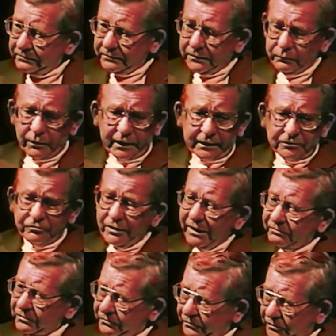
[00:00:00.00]
When I
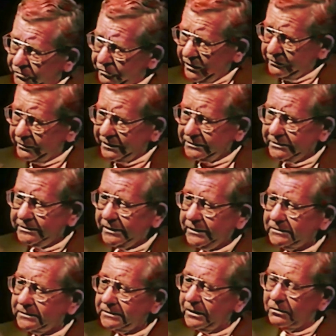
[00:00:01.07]
traveled for treatments at
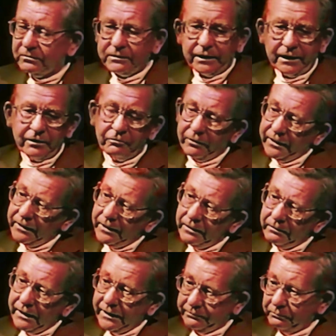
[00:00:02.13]
Sloan Kettering,
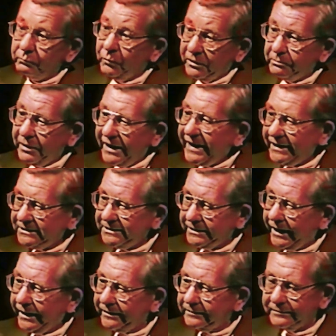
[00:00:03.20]
we passed
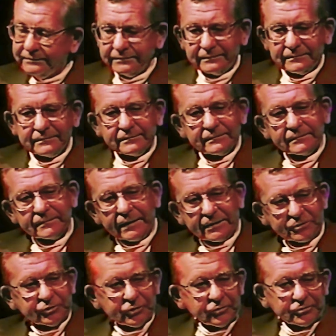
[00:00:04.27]
that
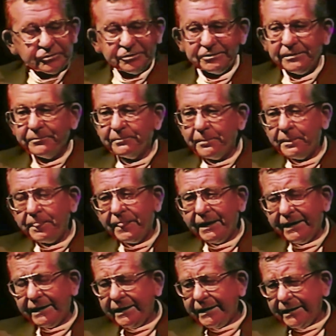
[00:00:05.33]
church. Yes.
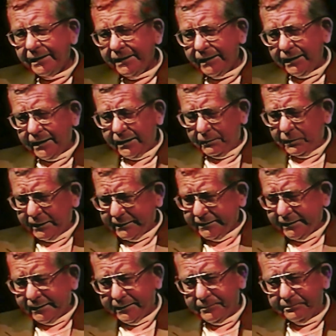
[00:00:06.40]
But
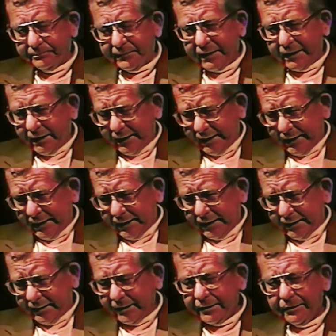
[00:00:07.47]

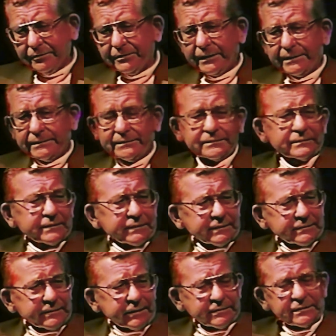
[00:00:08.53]
another thing, in
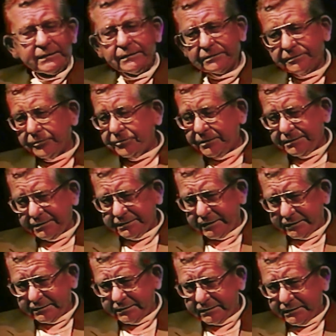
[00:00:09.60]

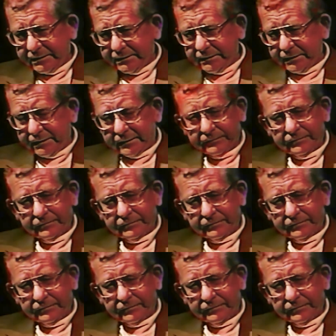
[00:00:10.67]
1936, the